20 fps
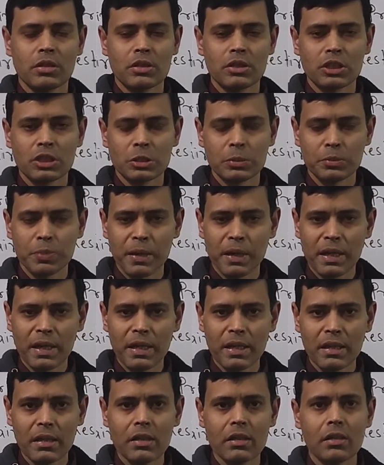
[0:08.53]

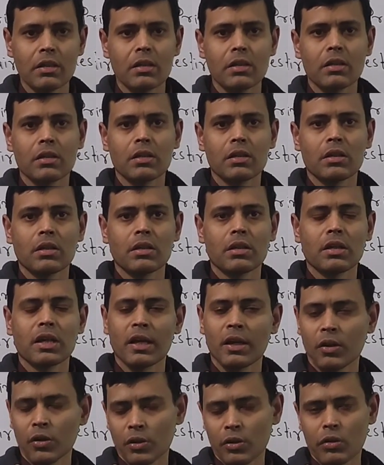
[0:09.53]
spelling
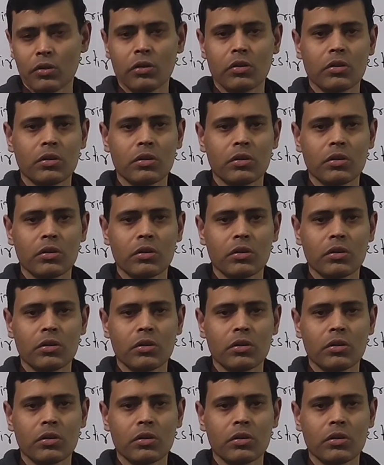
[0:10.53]
error